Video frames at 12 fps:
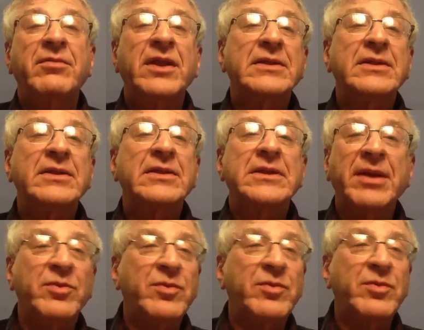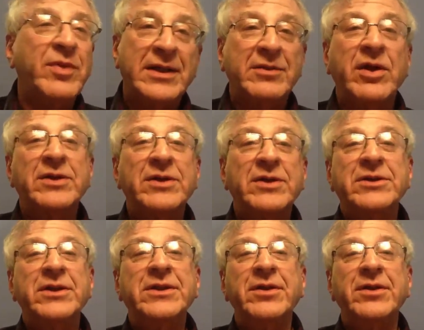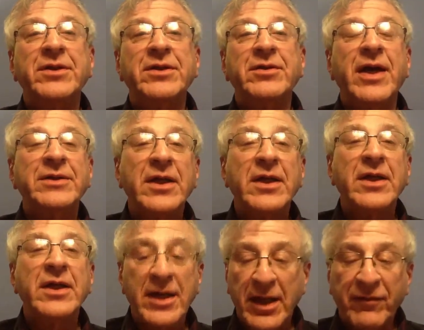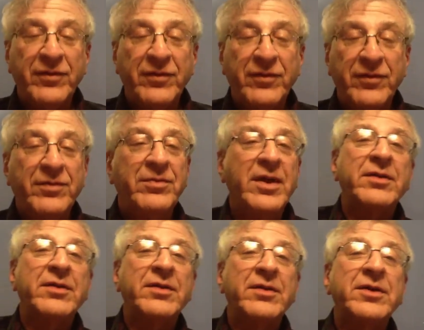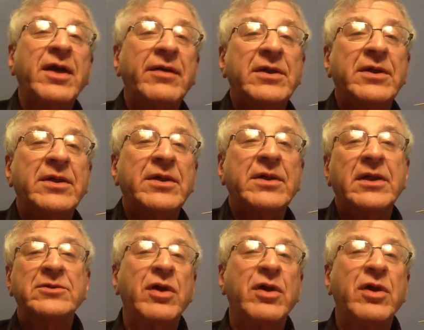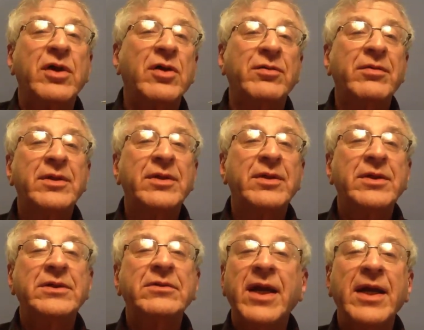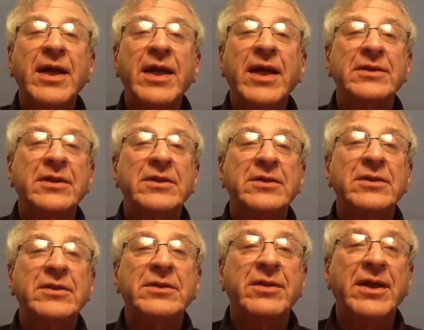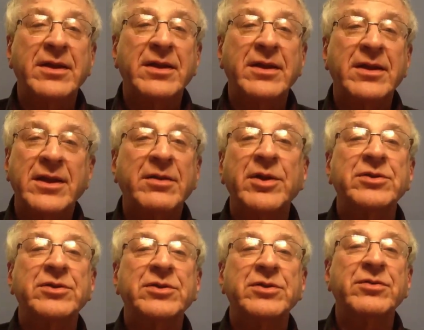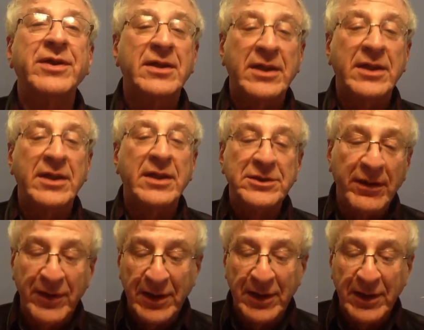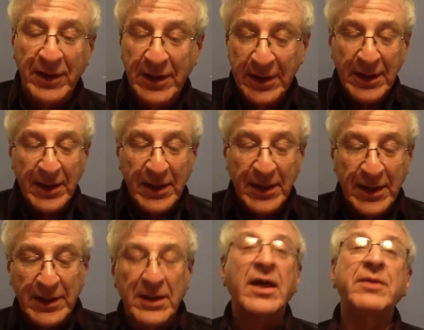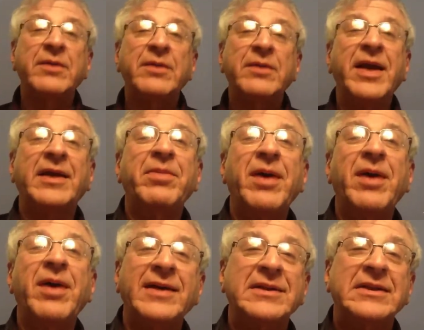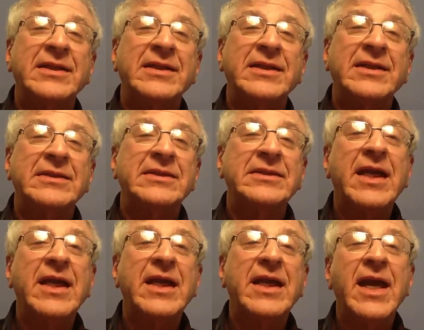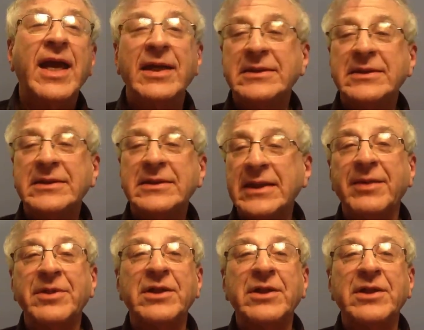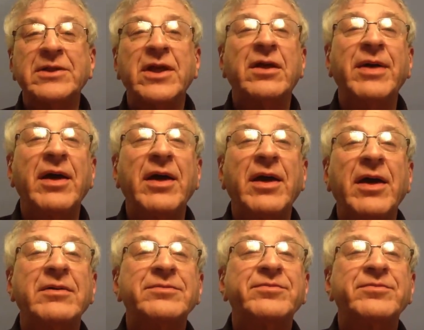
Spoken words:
things that people want you to do. And if you have a drone, you can't do anything commercial with it unless you have a unmanned pilot's license. And today I'm going to talk about